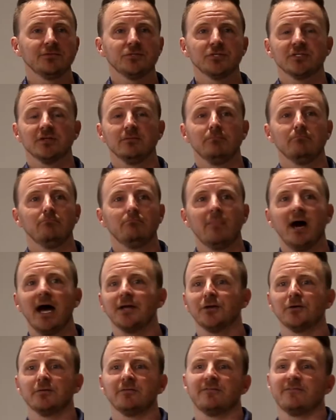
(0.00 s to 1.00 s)
just a
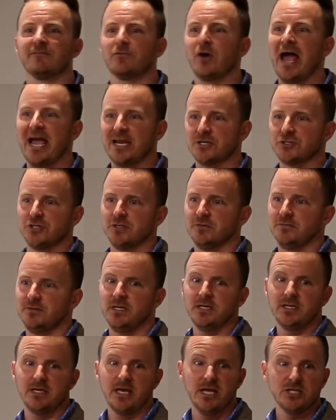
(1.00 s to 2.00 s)
minor fraction of the
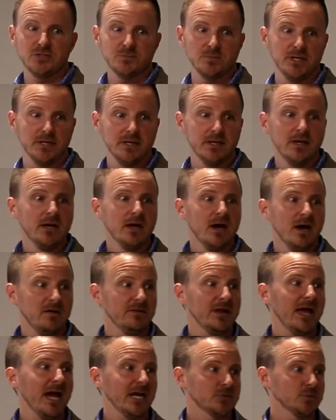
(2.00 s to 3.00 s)
engagement of
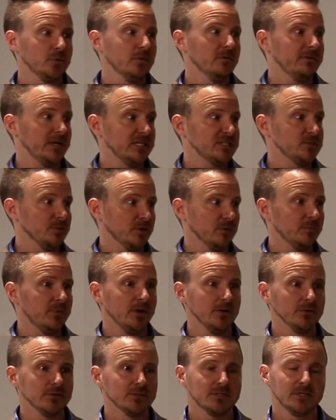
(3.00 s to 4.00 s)
an actual Facebook
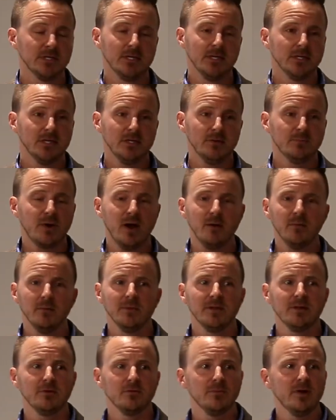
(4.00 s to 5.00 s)
post. You
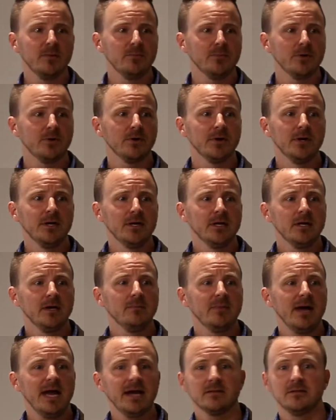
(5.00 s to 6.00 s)
probably remember
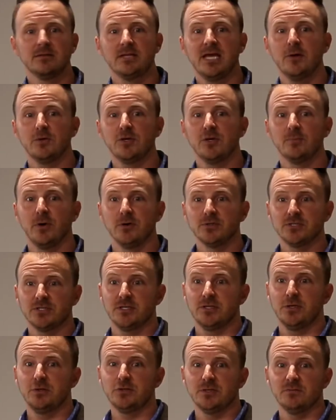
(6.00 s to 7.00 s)
back in the day when you posted
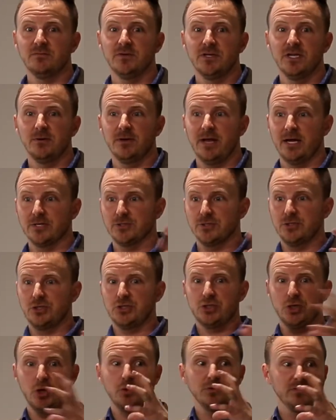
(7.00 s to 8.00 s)
a YouTube video, it actually
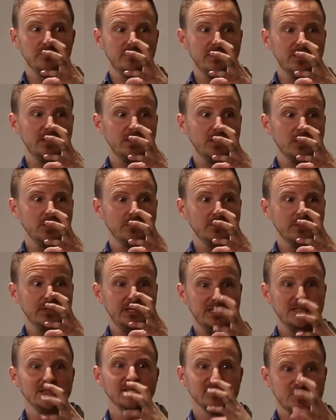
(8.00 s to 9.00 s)
showed the video
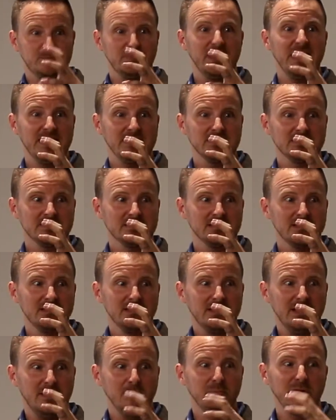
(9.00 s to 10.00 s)
in the space
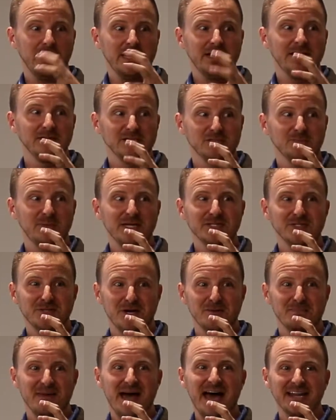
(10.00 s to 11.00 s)
and played it in the space
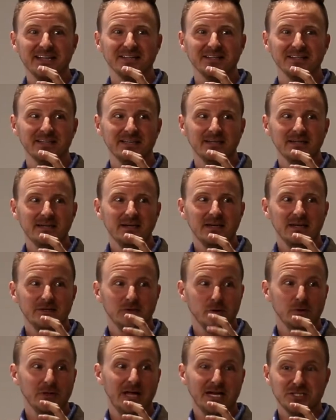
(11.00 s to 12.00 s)
automatically.
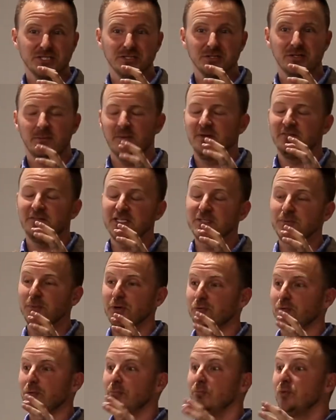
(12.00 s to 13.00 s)
Google actually,
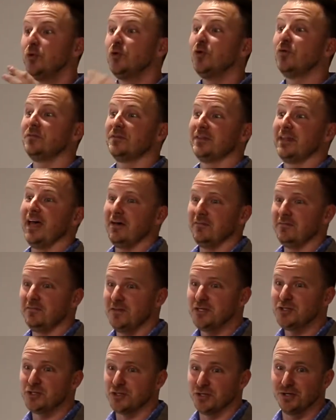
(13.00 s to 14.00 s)
Facebook removed that
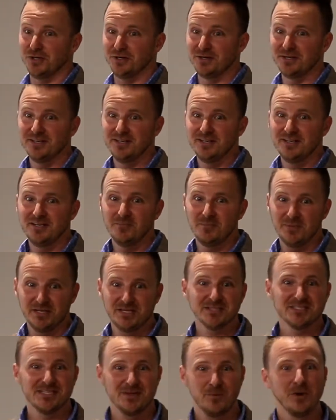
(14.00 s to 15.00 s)
feature
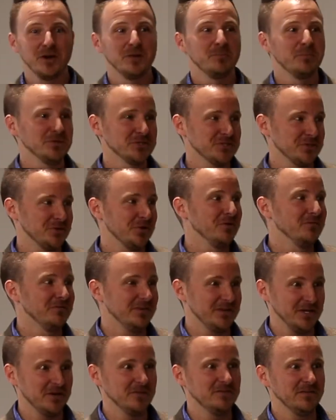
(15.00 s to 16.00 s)
because they wanted to push their own
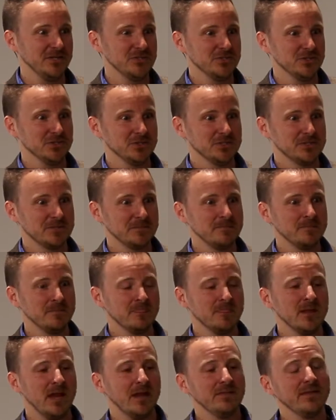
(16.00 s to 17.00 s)
video features.
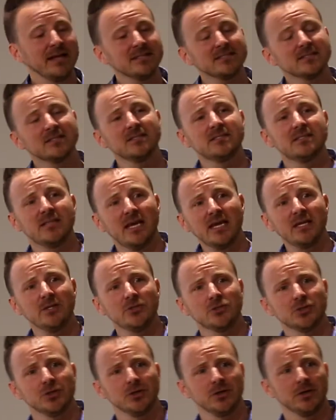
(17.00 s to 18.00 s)
And that's the
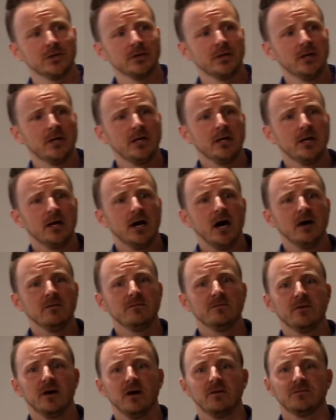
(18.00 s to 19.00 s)
danger
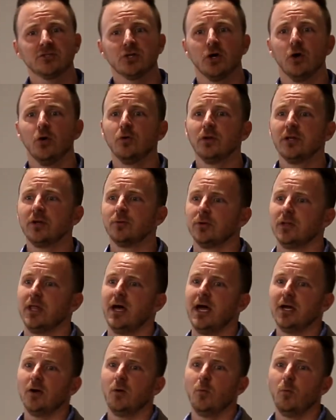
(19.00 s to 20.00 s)
of totally
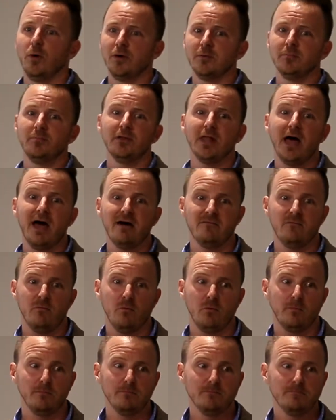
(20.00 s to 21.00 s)
relying on one
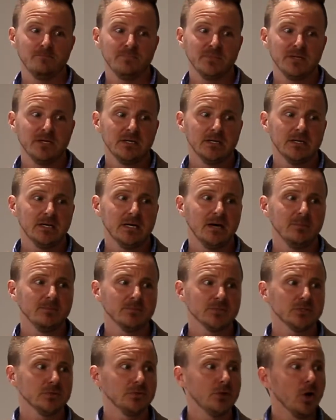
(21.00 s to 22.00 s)
platform.
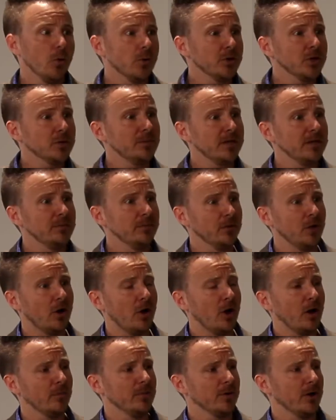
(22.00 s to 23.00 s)
So know where your people
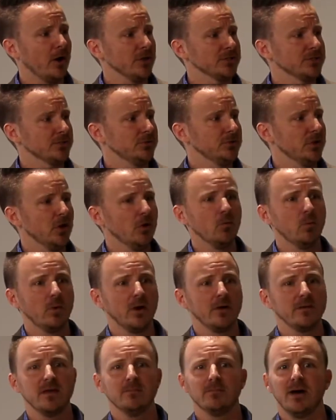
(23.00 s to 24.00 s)
are, but also know
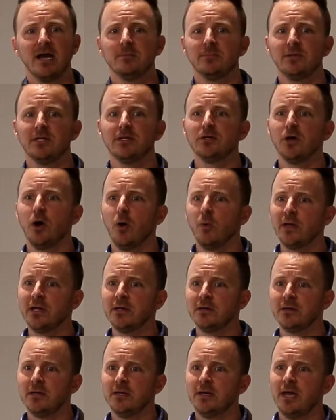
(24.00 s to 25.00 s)
where they might be
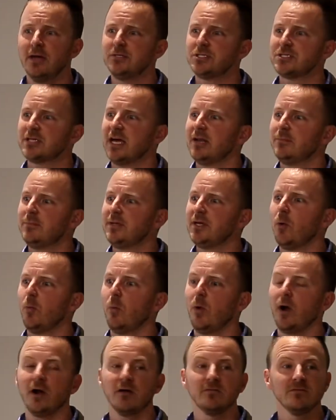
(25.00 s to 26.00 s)
going and just kind of be
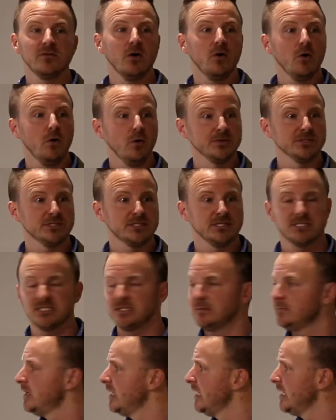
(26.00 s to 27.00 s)
aware of the whole
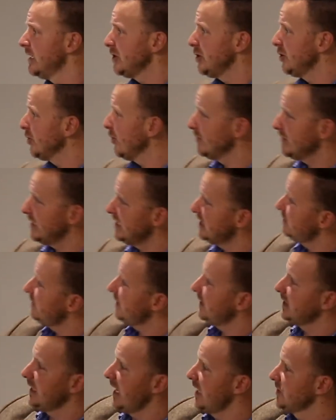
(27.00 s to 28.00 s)
system. You don't need to be
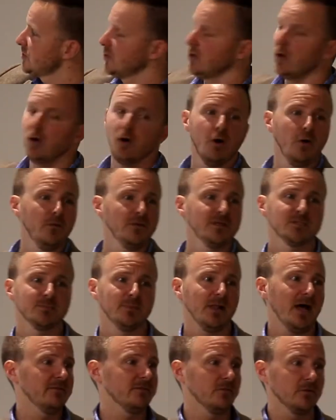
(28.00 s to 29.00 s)
engaged on all these
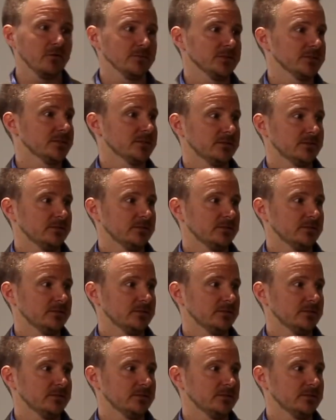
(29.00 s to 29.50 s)
platforms.